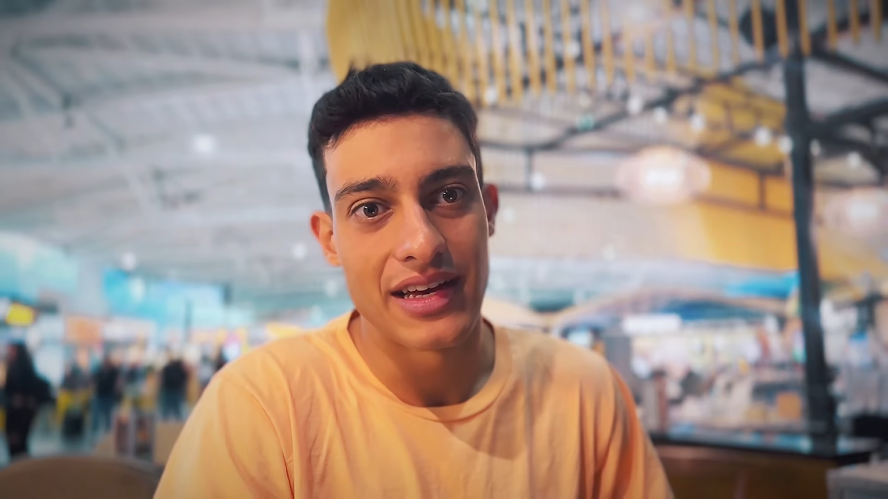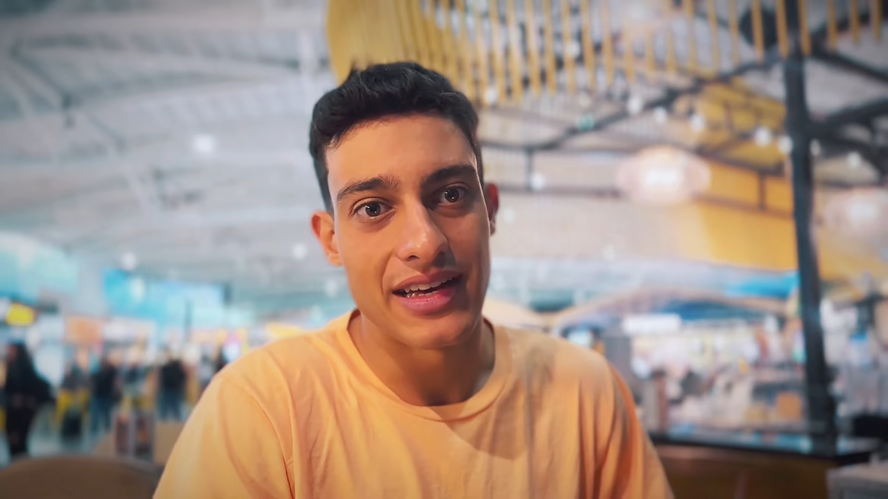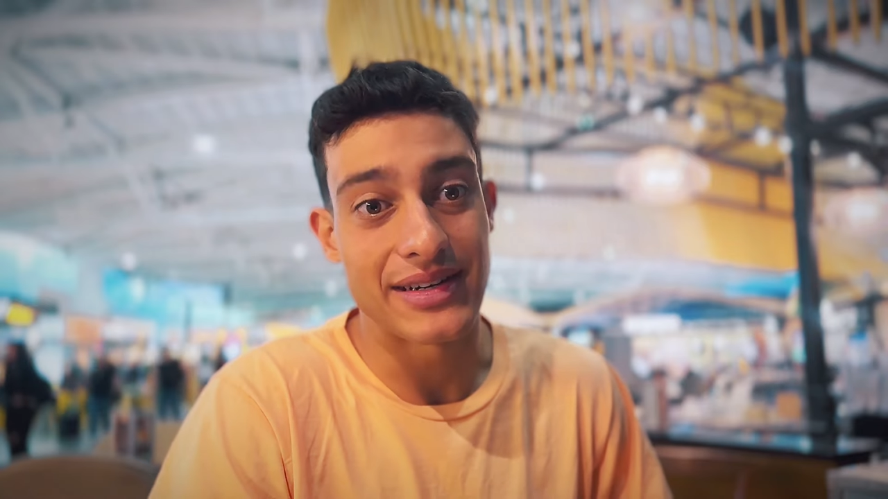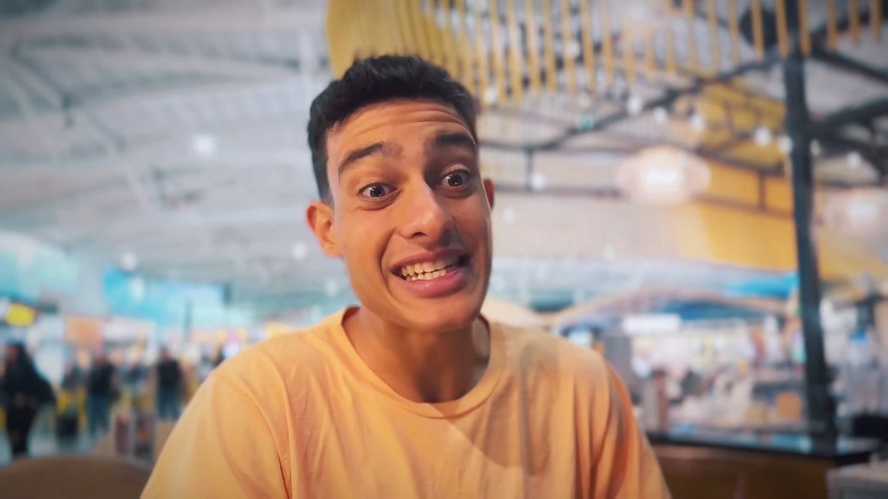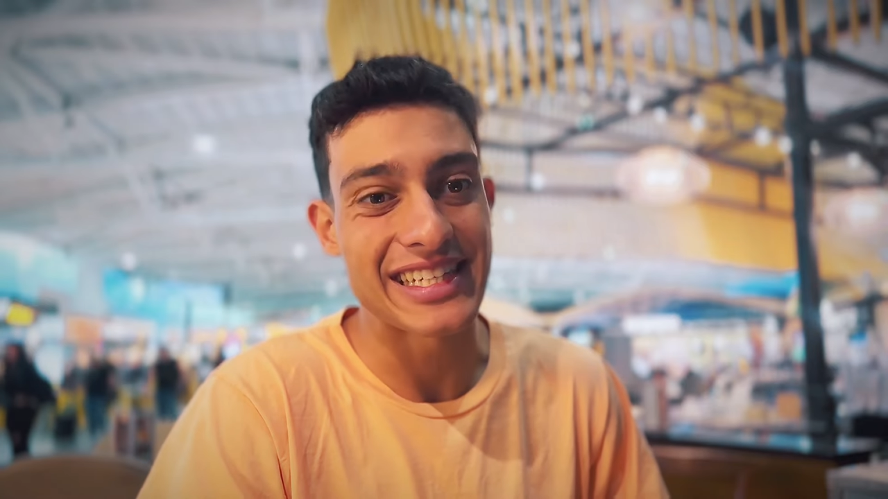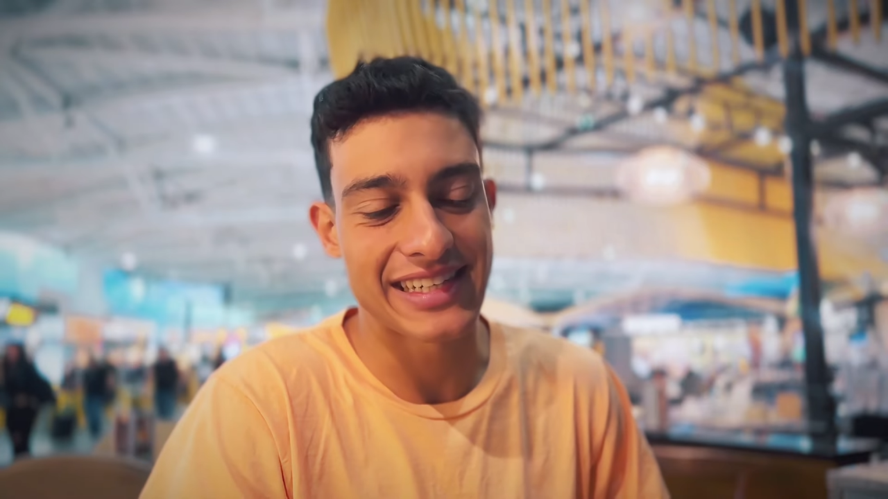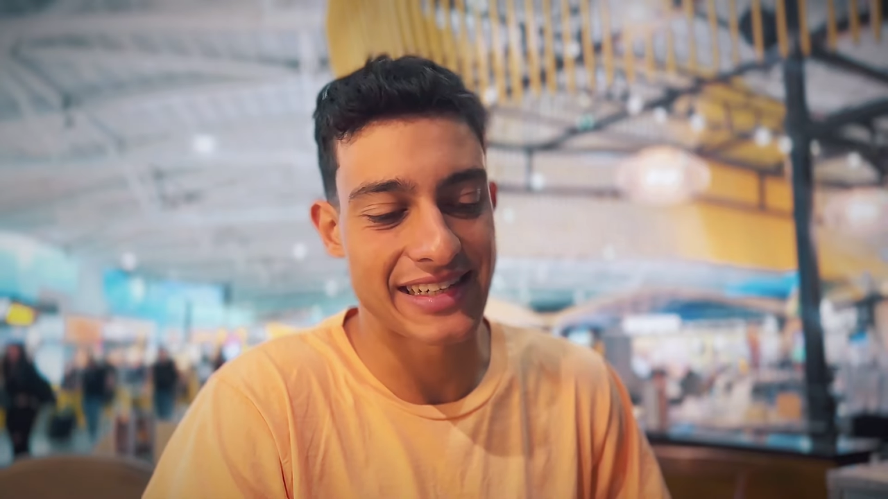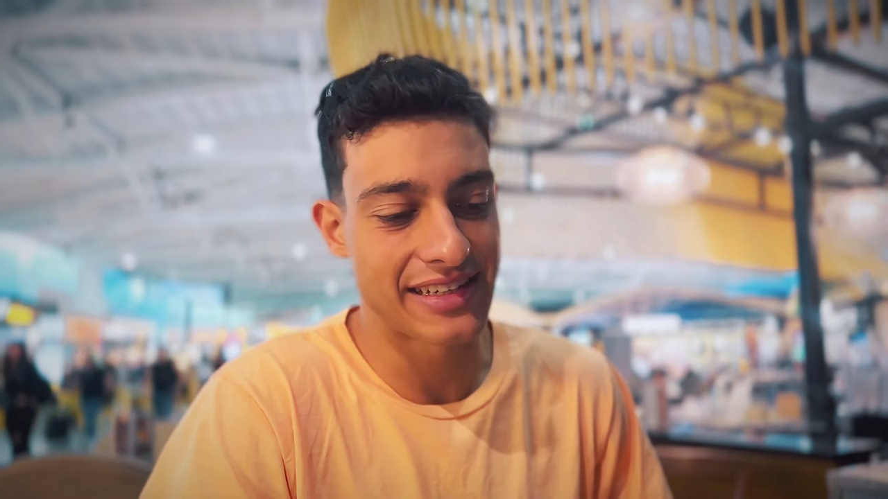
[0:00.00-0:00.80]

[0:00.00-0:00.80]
risk.